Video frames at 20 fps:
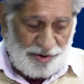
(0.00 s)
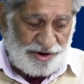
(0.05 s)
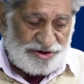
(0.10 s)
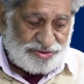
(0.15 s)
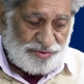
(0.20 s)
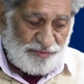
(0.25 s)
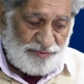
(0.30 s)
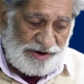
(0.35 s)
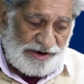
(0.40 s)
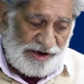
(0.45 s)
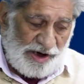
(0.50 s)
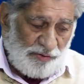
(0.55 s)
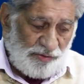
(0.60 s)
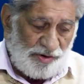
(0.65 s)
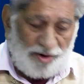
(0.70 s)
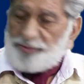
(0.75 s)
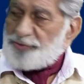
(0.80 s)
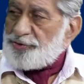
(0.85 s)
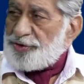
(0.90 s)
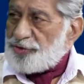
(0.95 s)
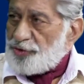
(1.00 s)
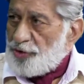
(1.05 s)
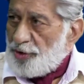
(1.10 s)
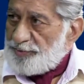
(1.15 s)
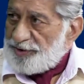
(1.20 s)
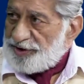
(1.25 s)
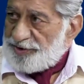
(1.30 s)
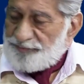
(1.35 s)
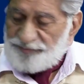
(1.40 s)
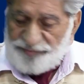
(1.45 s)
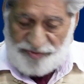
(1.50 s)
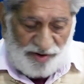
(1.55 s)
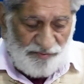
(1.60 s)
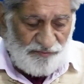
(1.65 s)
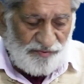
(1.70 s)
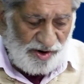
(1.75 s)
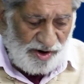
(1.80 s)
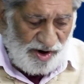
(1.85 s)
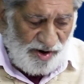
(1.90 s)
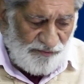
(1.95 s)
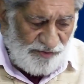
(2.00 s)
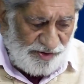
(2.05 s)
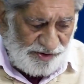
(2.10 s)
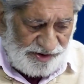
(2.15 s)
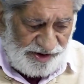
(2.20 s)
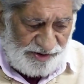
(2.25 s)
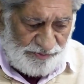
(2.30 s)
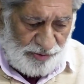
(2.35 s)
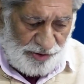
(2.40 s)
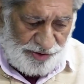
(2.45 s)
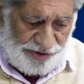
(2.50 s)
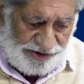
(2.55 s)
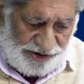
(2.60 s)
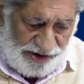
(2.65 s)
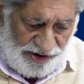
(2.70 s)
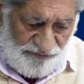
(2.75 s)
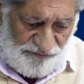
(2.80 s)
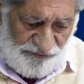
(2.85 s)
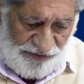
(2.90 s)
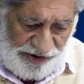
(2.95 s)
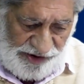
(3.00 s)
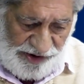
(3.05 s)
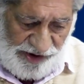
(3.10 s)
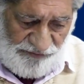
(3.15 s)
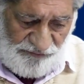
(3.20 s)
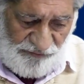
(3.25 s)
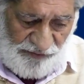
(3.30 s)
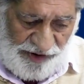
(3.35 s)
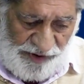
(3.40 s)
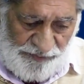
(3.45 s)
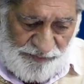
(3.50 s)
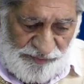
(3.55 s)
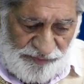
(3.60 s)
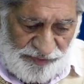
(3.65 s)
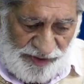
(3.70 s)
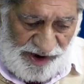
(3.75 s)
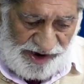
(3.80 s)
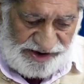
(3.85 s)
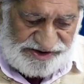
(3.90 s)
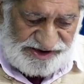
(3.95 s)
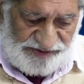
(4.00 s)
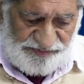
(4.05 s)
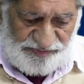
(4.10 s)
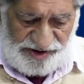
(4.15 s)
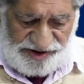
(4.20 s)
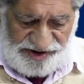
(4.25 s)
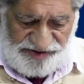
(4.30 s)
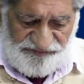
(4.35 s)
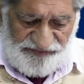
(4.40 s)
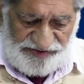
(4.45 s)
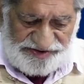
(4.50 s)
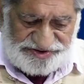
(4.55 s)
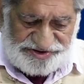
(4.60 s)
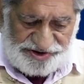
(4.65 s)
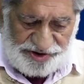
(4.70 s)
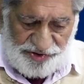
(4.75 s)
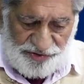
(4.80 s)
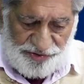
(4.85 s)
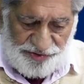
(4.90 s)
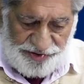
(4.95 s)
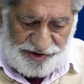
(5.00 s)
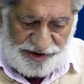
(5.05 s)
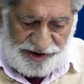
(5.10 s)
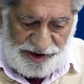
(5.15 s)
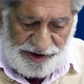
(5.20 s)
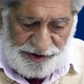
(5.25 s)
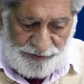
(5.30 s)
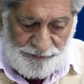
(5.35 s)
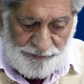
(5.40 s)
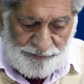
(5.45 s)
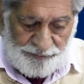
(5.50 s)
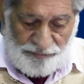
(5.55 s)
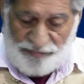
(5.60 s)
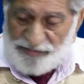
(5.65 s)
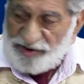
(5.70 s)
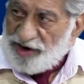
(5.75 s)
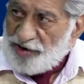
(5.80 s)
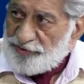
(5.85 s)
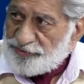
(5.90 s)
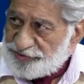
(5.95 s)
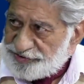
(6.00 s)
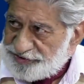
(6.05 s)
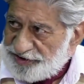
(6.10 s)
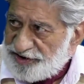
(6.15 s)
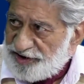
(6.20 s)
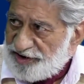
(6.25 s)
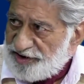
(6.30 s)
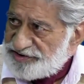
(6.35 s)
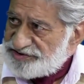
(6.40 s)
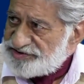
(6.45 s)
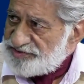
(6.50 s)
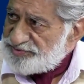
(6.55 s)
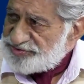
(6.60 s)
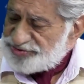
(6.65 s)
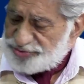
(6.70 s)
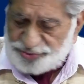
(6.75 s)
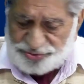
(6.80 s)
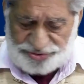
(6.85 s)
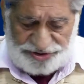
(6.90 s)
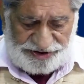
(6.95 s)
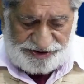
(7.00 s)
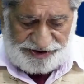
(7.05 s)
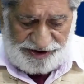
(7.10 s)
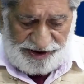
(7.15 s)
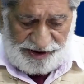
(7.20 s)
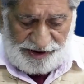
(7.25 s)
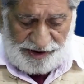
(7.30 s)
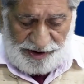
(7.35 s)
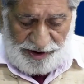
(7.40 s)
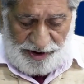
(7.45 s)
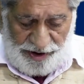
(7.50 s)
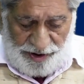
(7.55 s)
Okay, so we now come to economic. We have covered the political, fair enough, except the defense, security, and counter-terrorism issues are there.